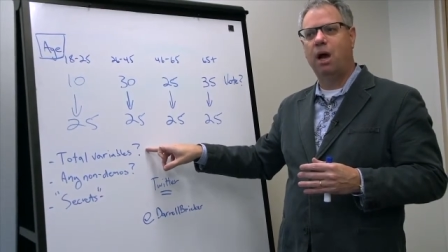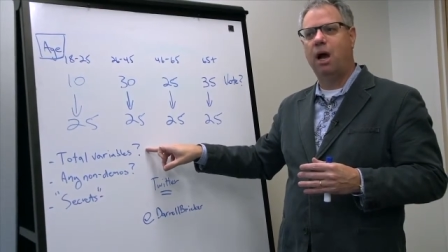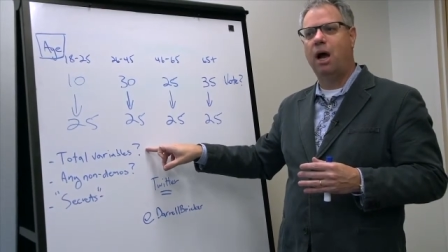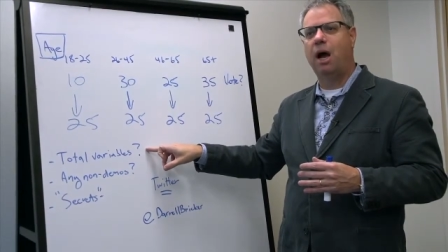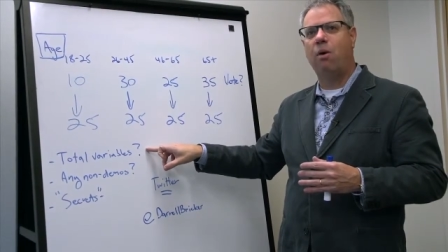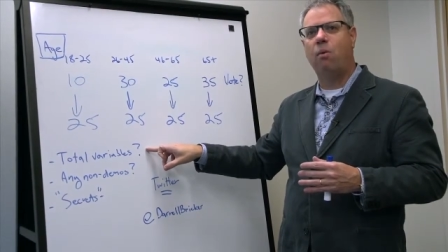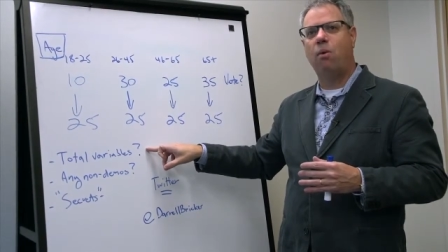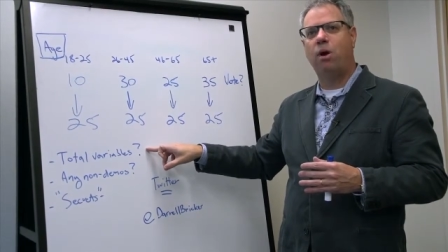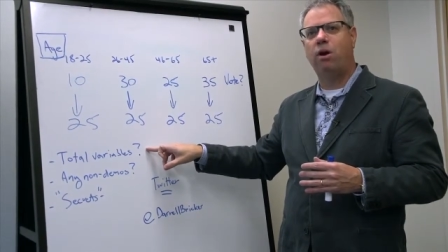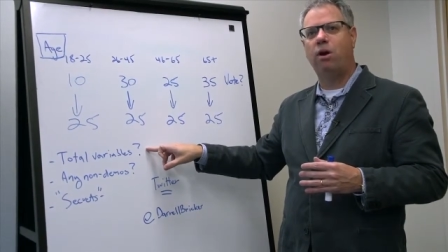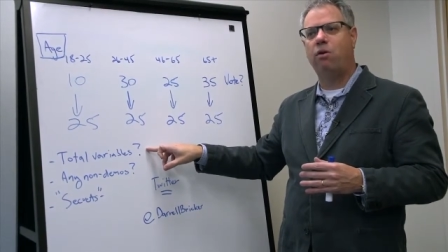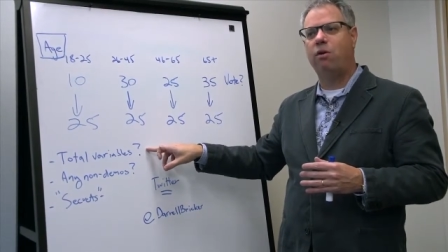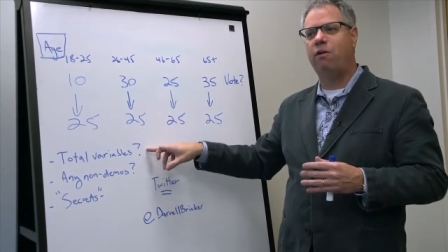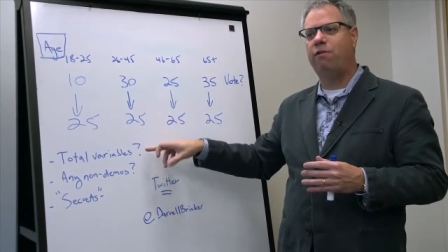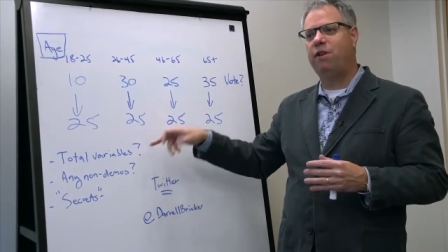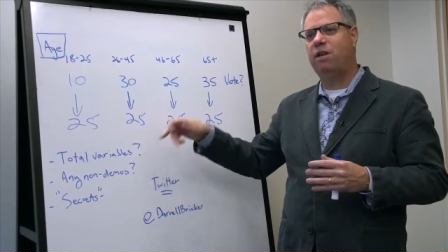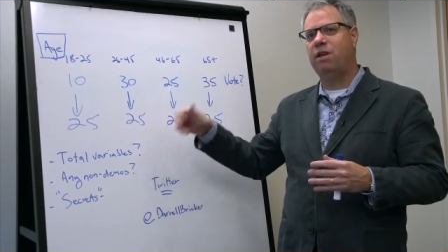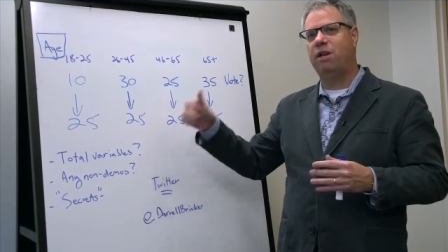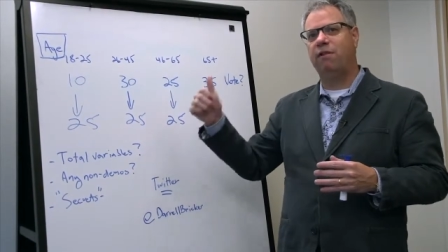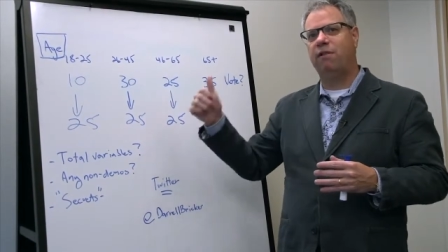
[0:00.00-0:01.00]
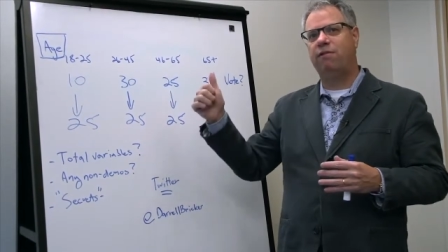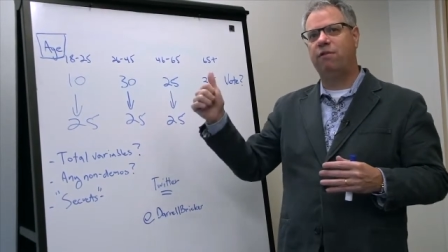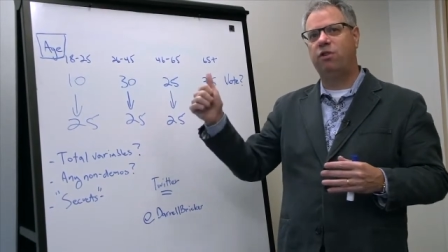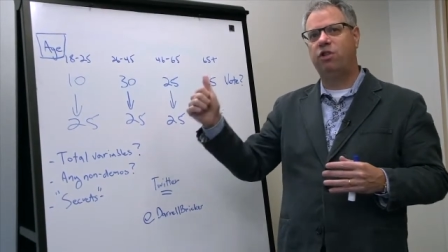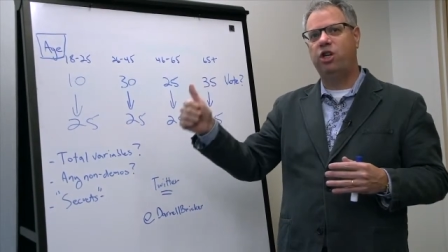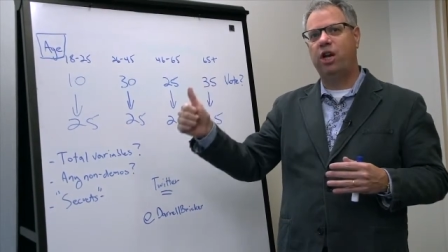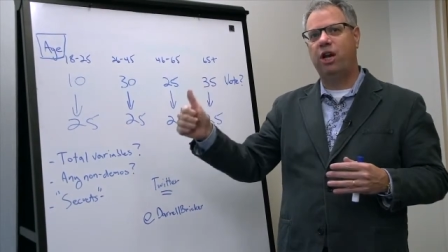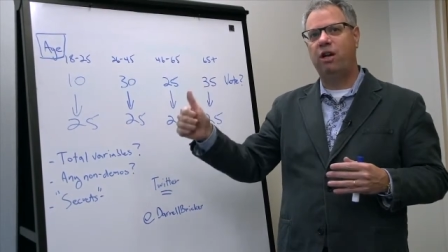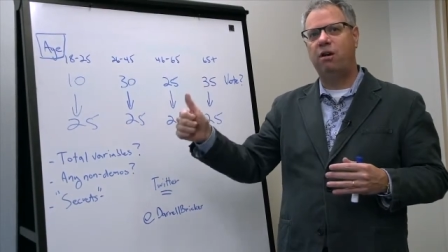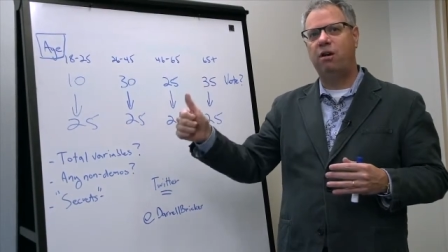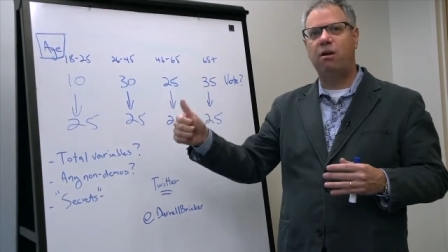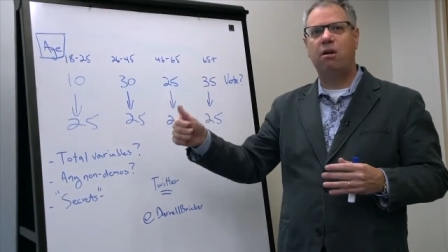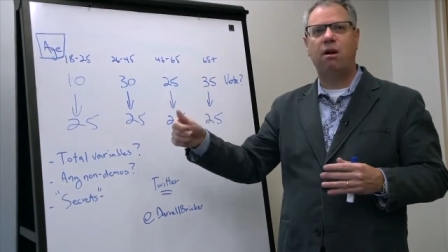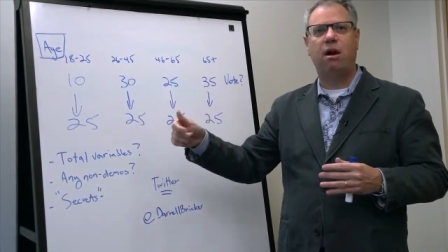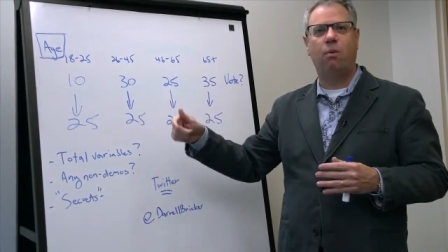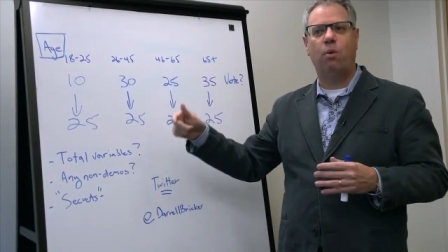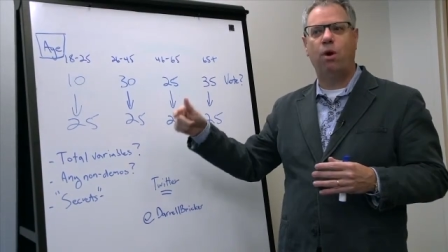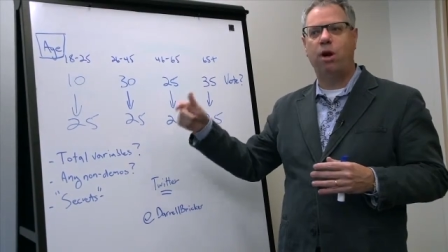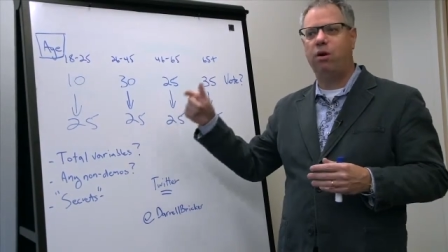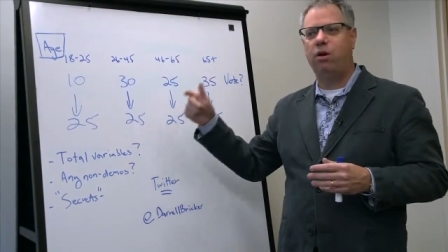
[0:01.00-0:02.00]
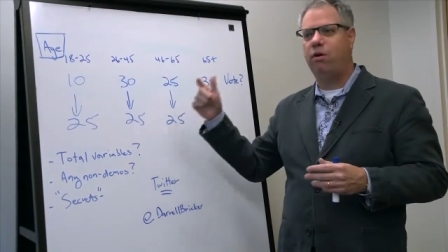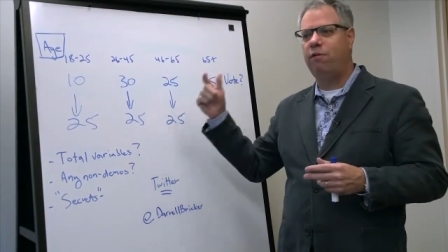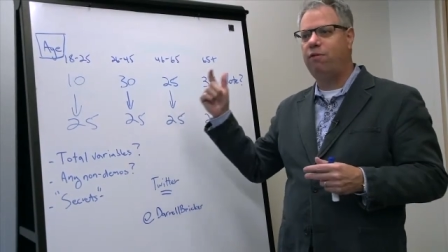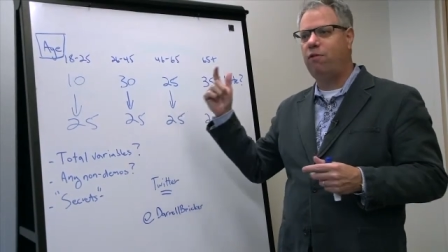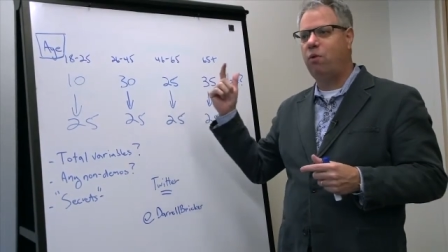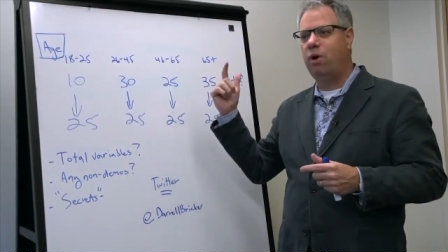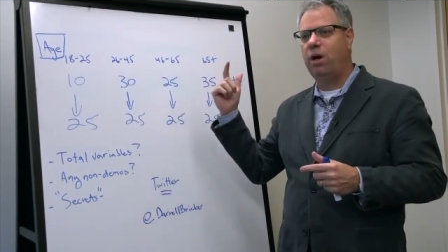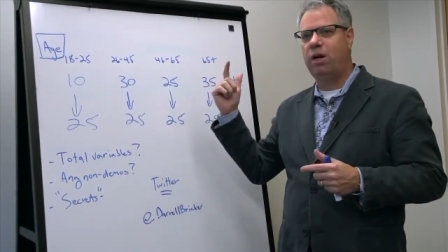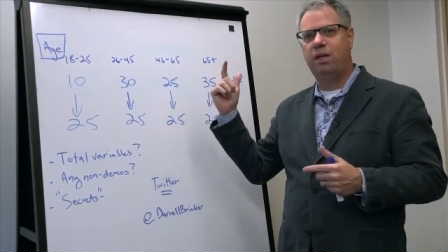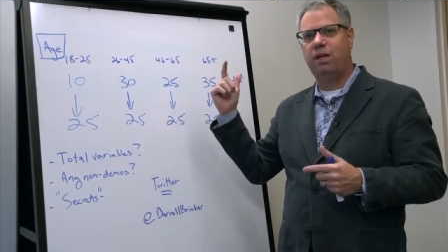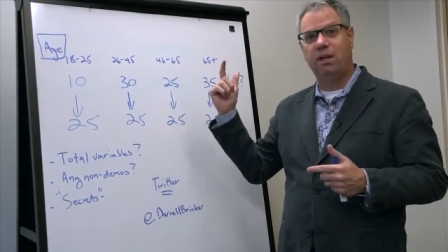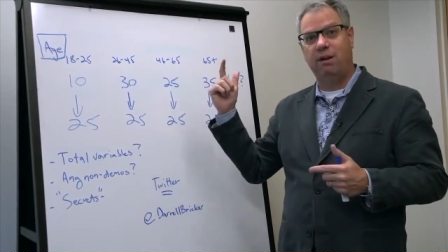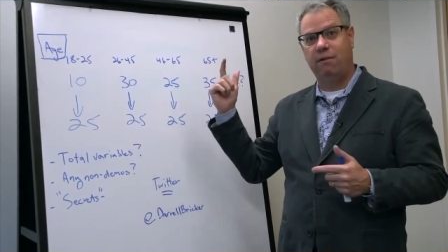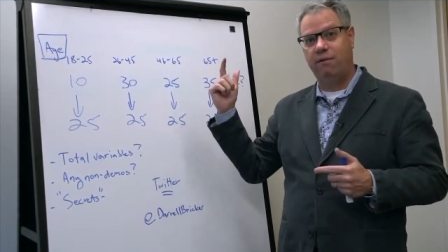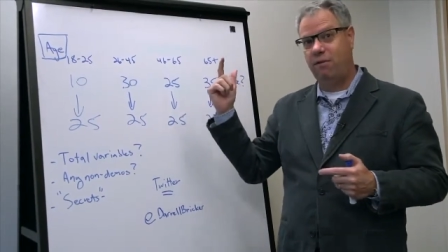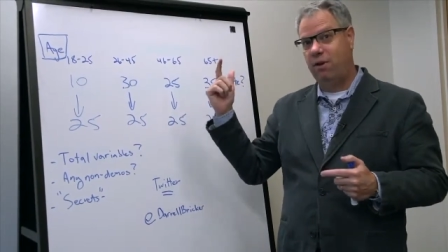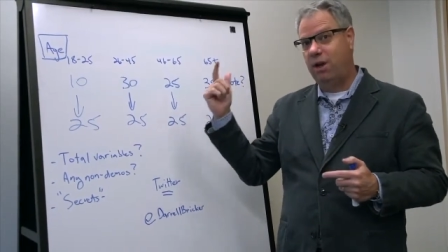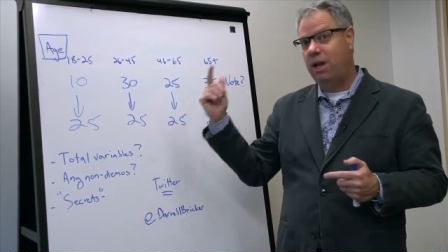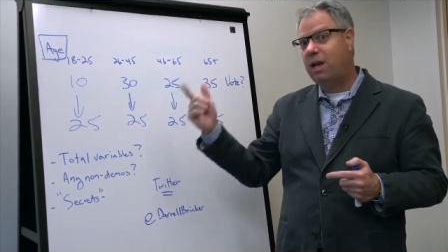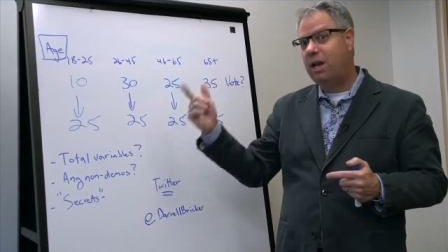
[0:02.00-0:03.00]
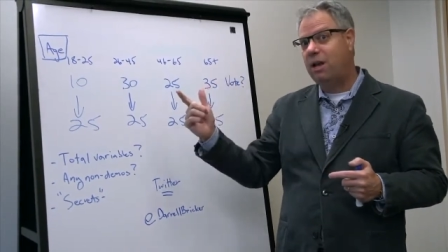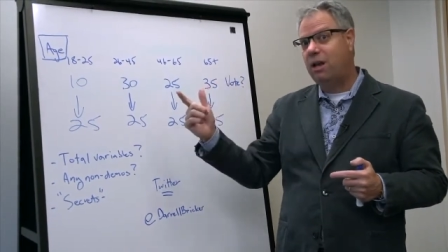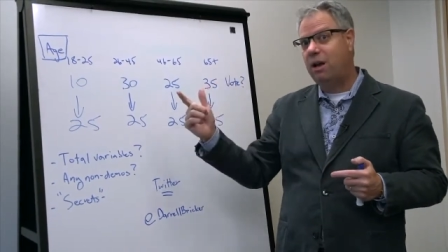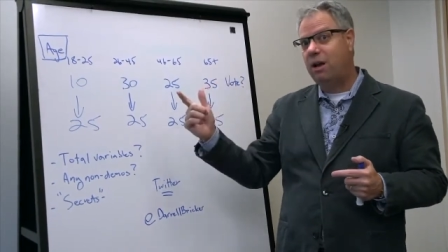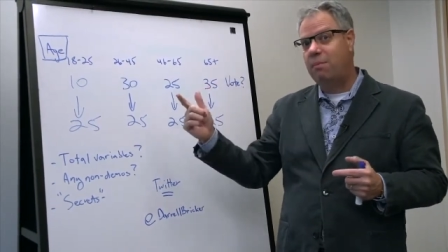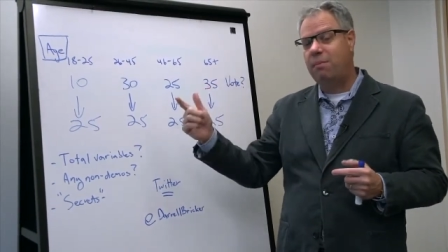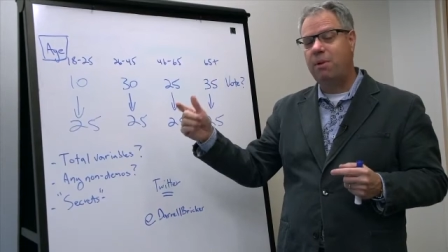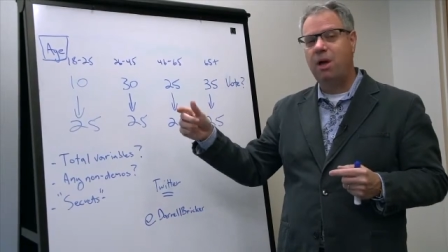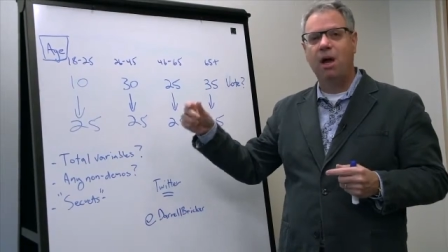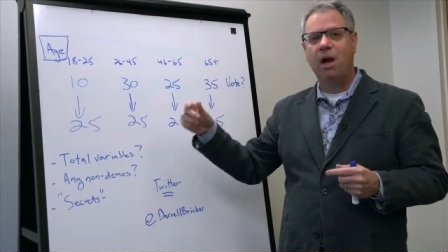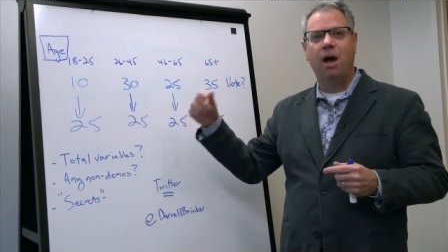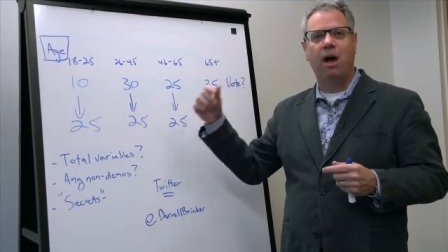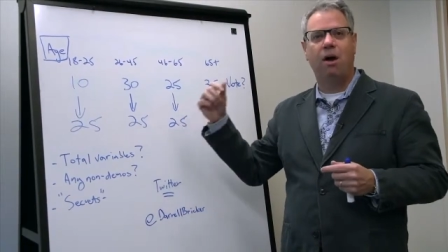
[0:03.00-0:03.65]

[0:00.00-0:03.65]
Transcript: I want to know if you did it for gender. I want to know if you did it for income.